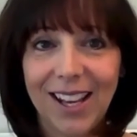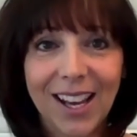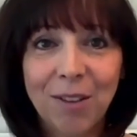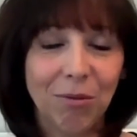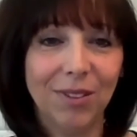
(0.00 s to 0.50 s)

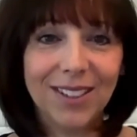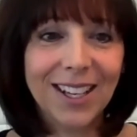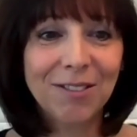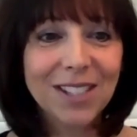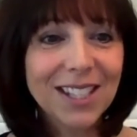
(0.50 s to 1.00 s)

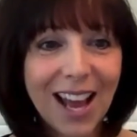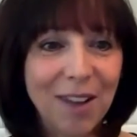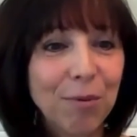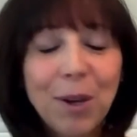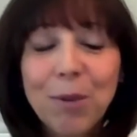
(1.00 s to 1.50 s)
it was
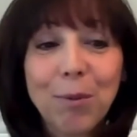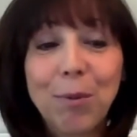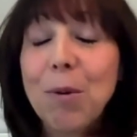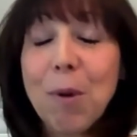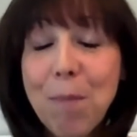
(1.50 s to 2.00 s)
like we
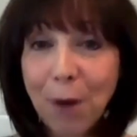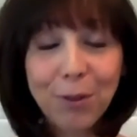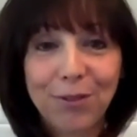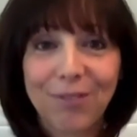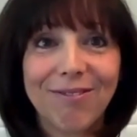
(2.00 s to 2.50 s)
were
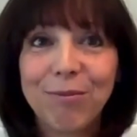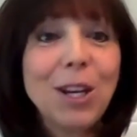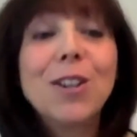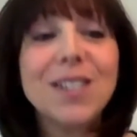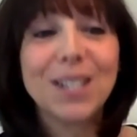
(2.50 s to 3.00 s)
both, we
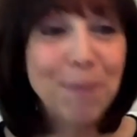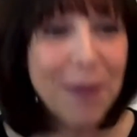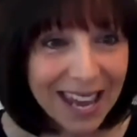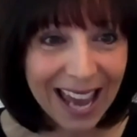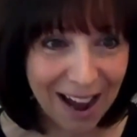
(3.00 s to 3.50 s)
couldn't
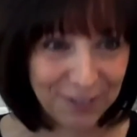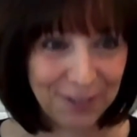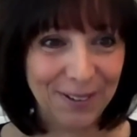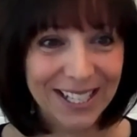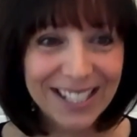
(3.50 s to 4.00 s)
speak
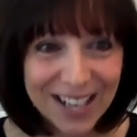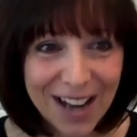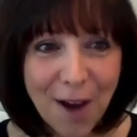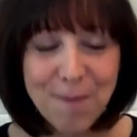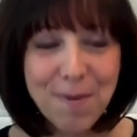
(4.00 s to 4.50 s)
afterwards,
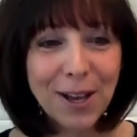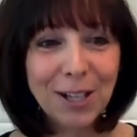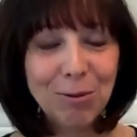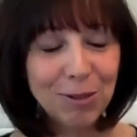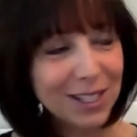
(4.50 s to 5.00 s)

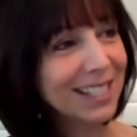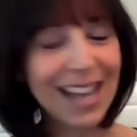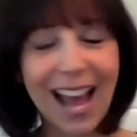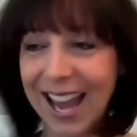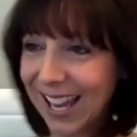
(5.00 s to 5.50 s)
because we were just
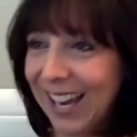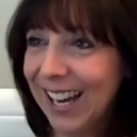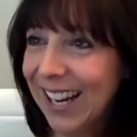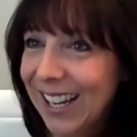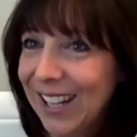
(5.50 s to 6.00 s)
like,
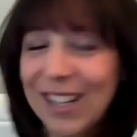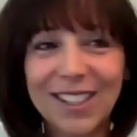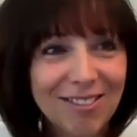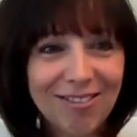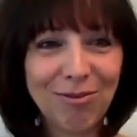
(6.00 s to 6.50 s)

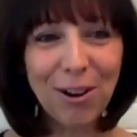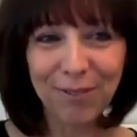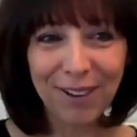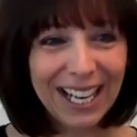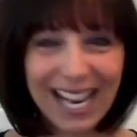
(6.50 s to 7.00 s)
what
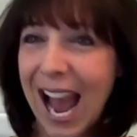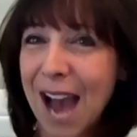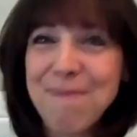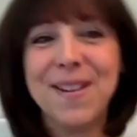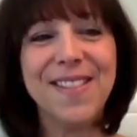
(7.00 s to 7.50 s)
really
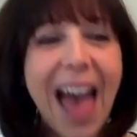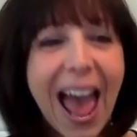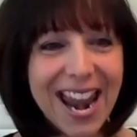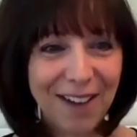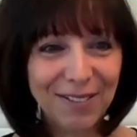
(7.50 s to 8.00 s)
happened
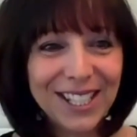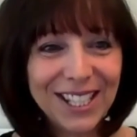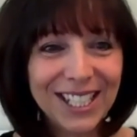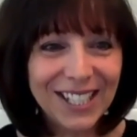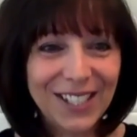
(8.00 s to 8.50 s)
then? That
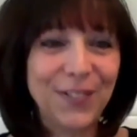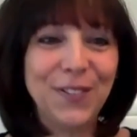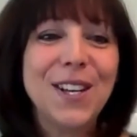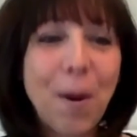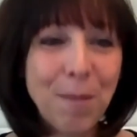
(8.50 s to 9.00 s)
was just
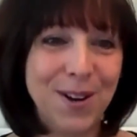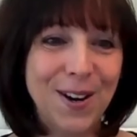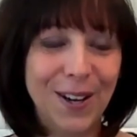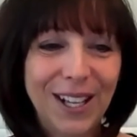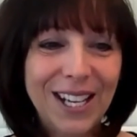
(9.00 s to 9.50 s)

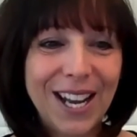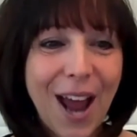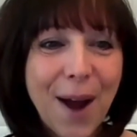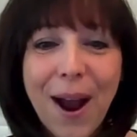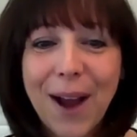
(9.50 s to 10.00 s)
phenomenal,
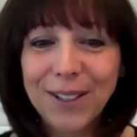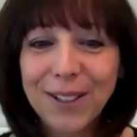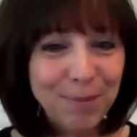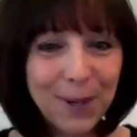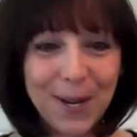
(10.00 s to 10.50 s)
how
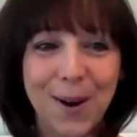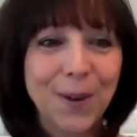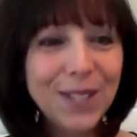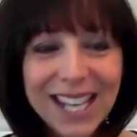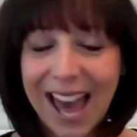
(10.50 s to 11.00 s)
she put it
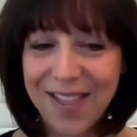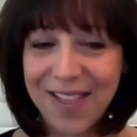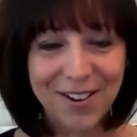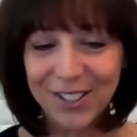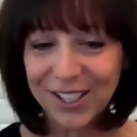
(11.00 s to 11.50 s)
all together
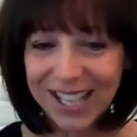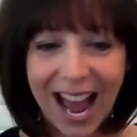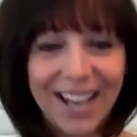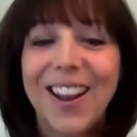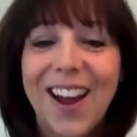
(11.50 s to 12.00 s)
and just
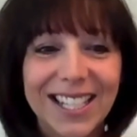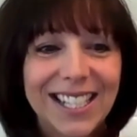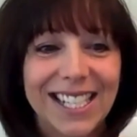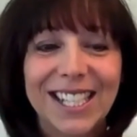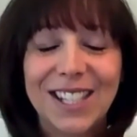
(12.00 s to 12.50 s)

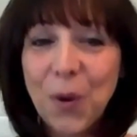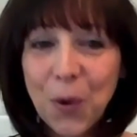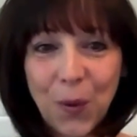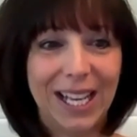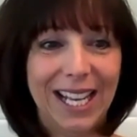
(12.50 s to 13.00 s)
analysed it so
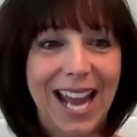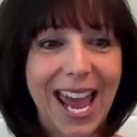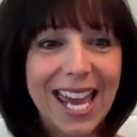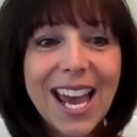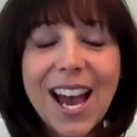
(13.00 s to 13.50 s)

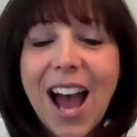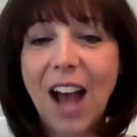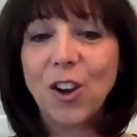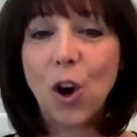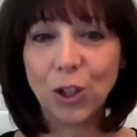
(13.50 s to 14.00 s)
quickly
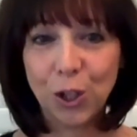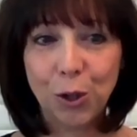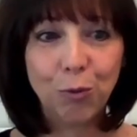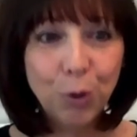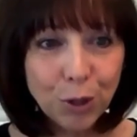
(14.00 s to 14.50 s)
and got to
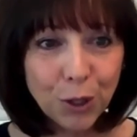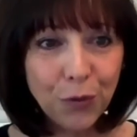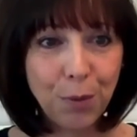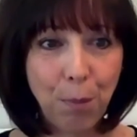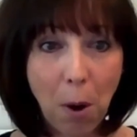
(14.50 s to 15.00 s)
the root
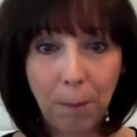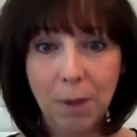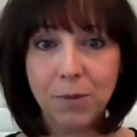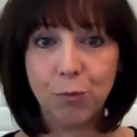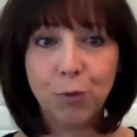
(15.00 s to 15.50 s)
of the
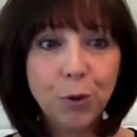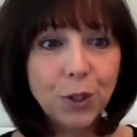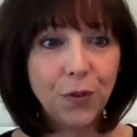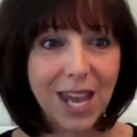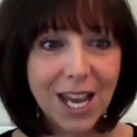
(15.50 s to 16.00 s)
problem, the
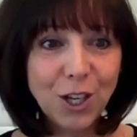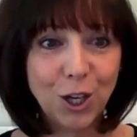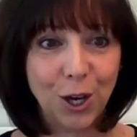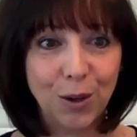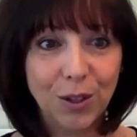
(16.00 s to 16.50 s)
root of the
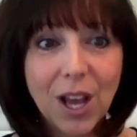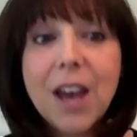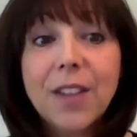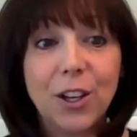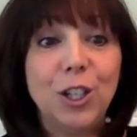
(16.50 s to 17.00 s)
issues
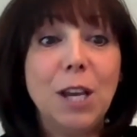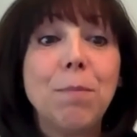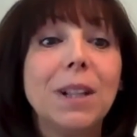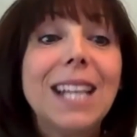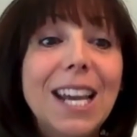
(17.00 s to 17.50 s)
that she
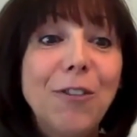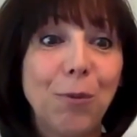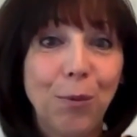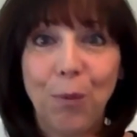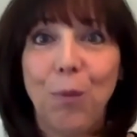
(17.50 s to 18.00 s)

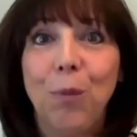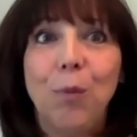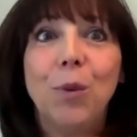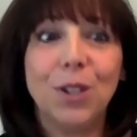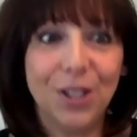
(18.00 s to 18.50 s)
believed
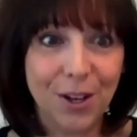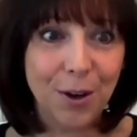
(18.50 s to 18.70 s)
was